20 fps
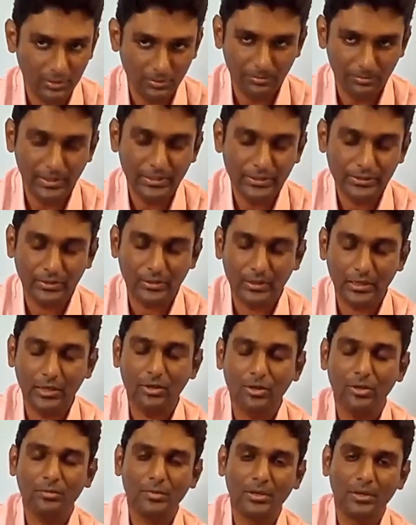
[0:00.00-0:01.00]
a major
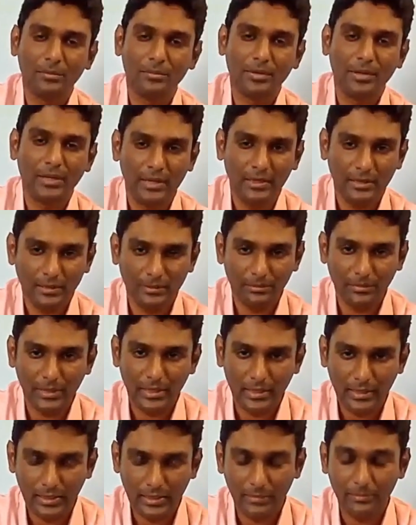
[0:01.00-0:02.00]
telecom company and
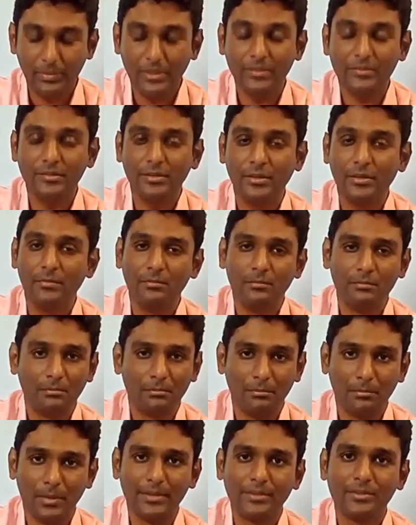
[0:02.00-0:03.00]
an MNC,
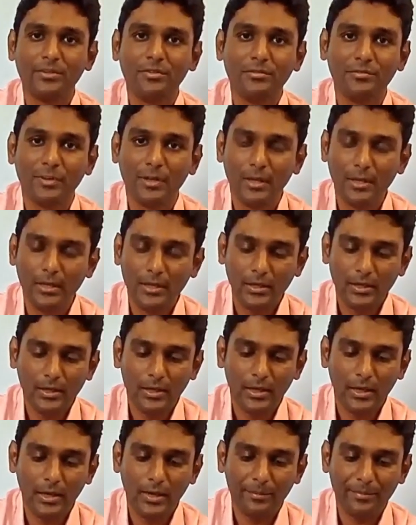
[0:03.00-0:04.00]
massive
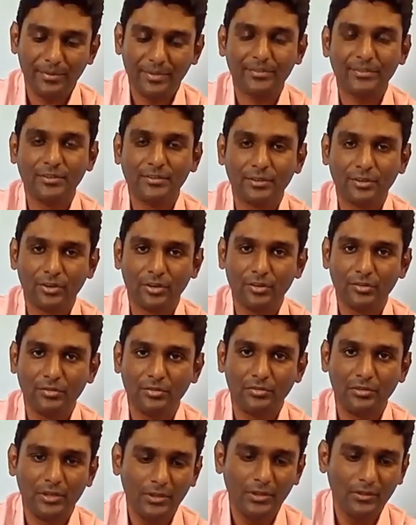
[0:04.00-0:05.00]
uh, presence across
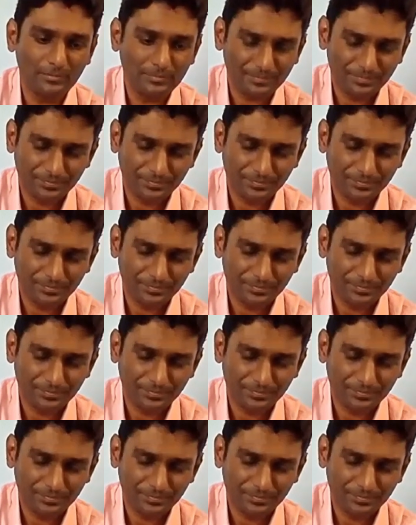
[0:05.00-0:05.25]
the world.